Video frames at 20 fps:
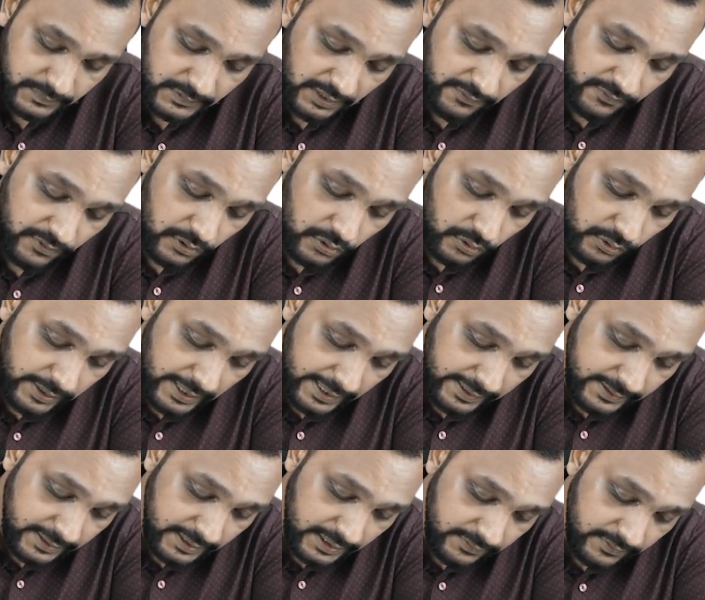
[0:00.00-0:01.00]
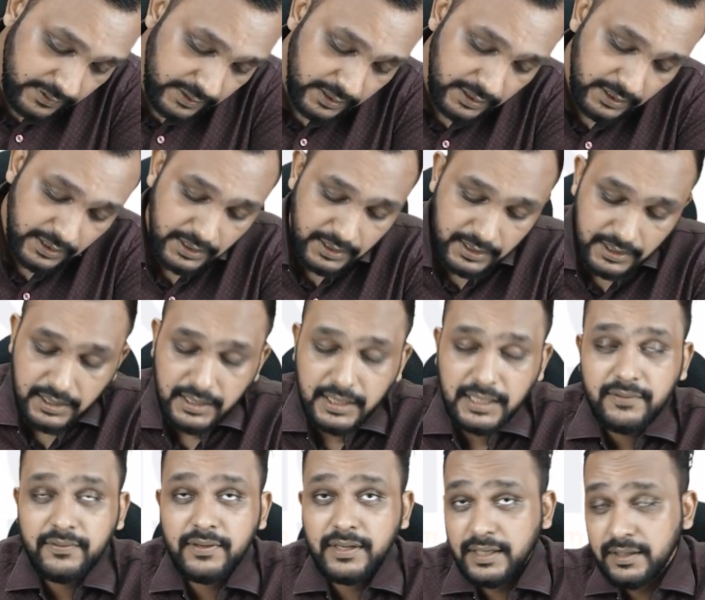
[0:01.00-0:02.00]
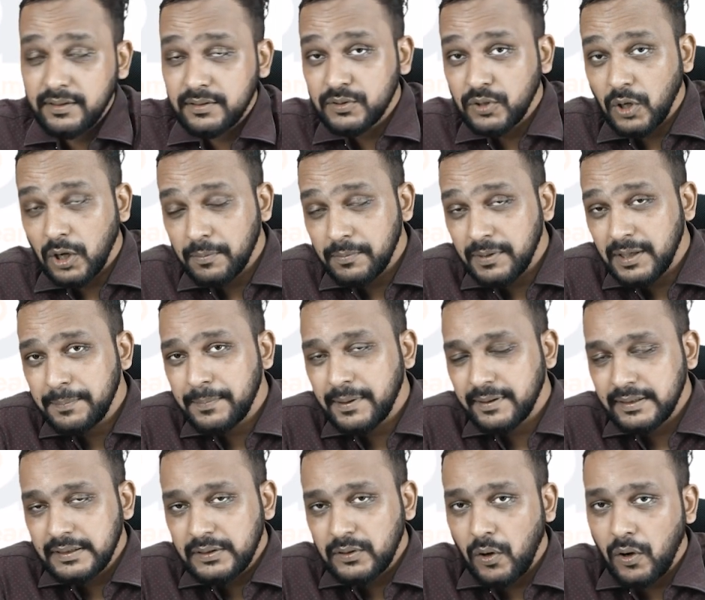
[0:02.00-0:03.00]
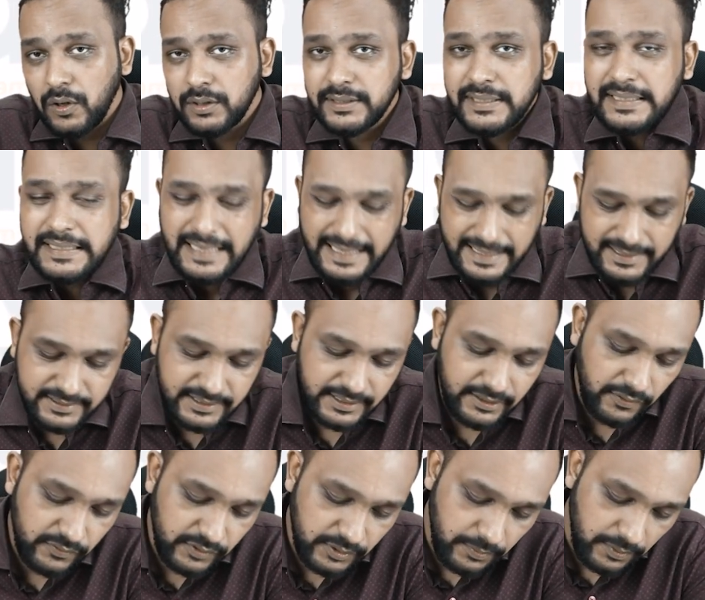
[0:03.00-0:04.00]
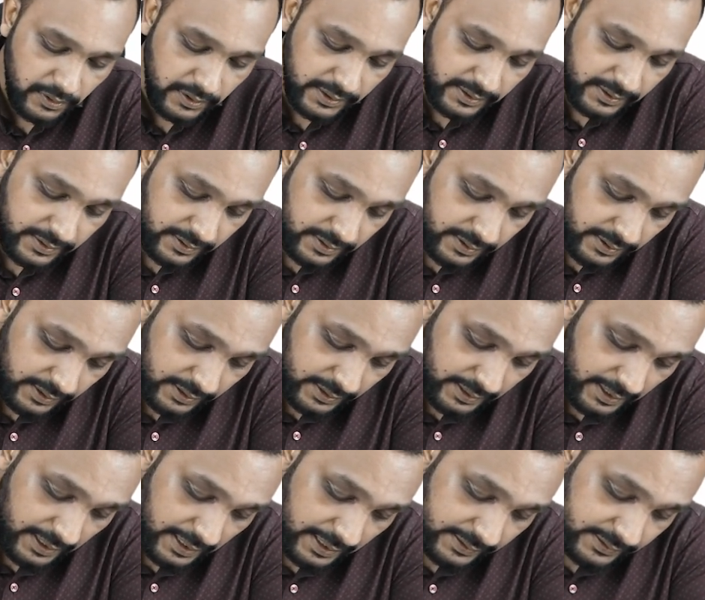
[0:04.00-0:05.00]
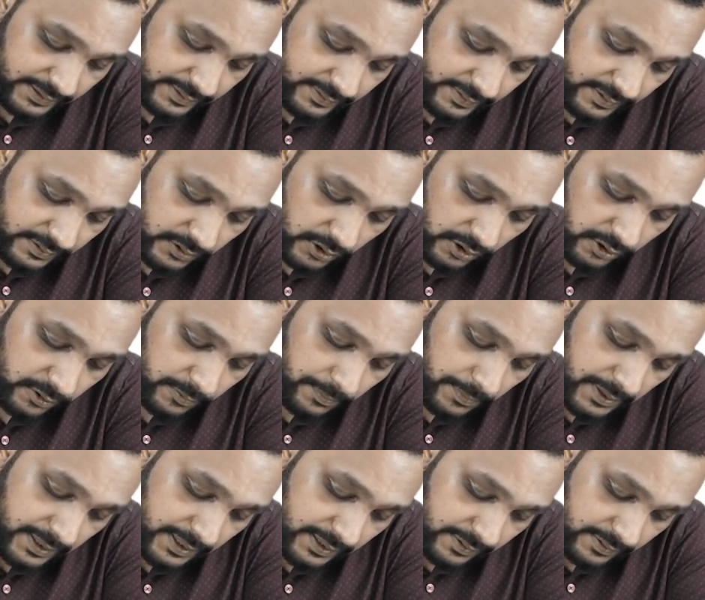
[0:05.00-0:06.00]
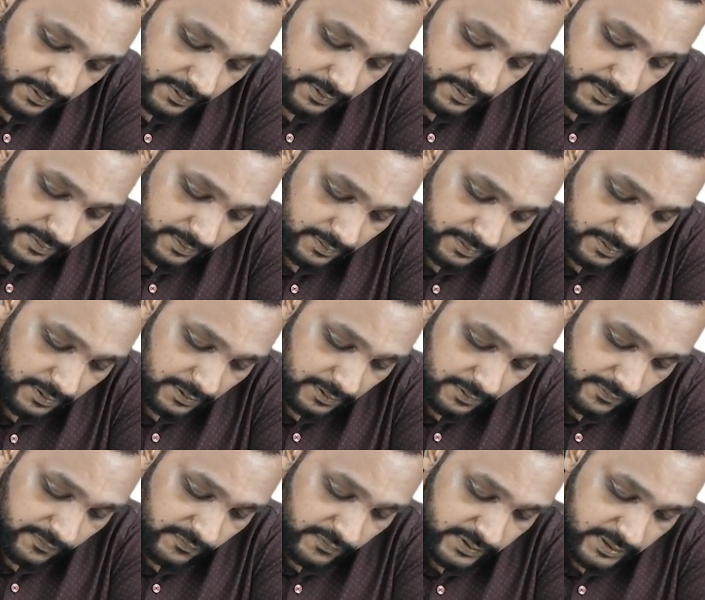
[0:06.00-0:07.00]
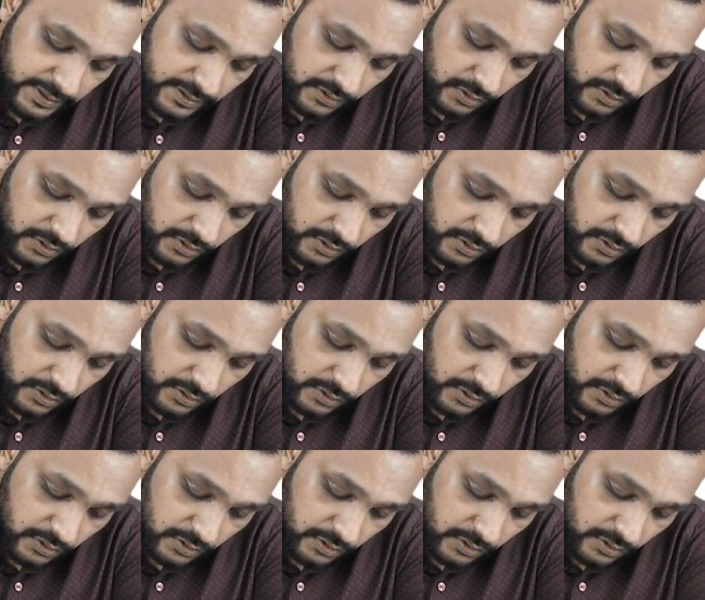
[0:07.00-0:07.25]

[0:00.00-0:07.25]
if you look at the liver, liver is normally present on the right side of the body and this is your spleen, which is